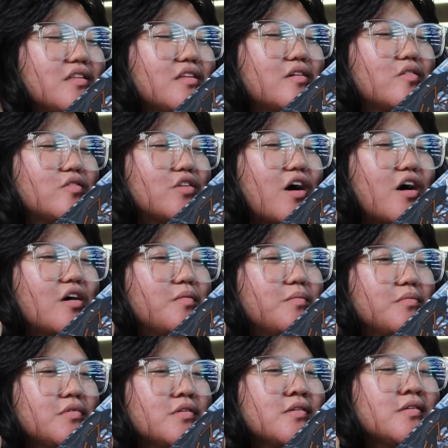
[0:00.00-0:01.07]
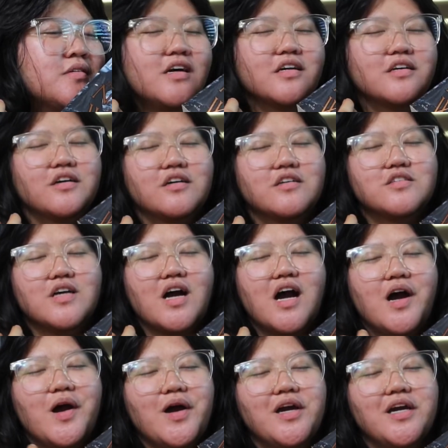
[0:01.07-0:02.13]
a little numb because
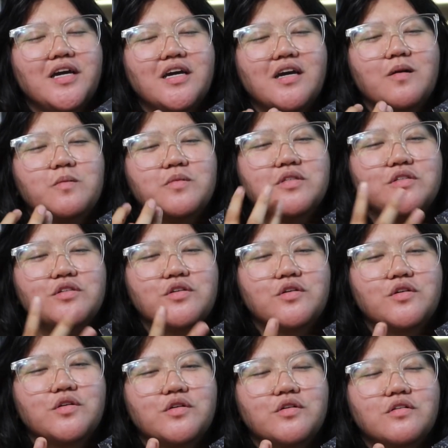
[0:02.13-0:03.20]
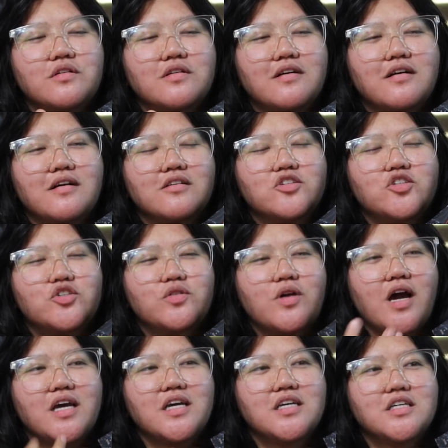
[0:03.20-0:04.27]
I am still
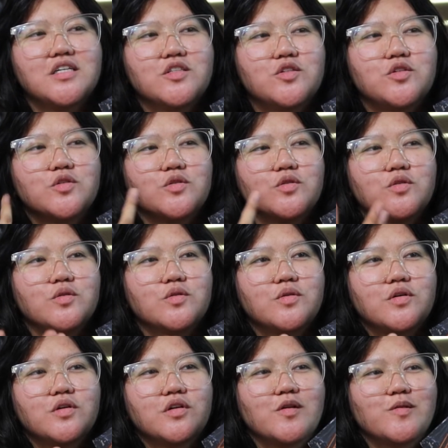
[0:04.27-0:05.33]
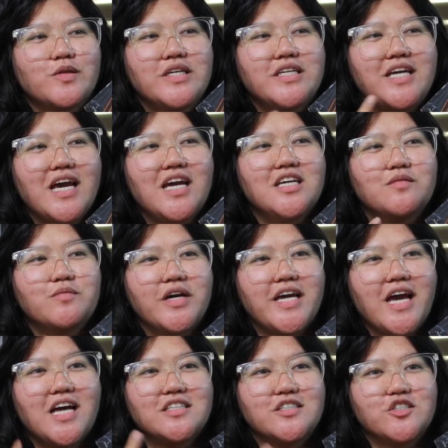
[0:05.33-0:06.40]
trying to regain my
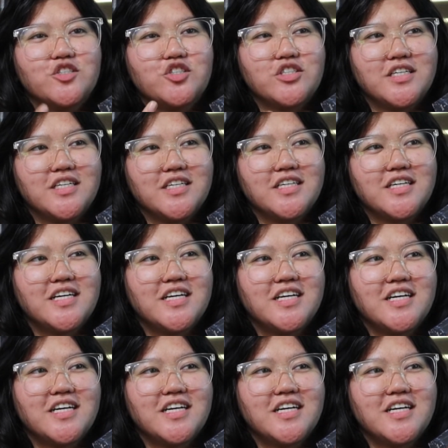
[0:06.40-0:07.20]
energy,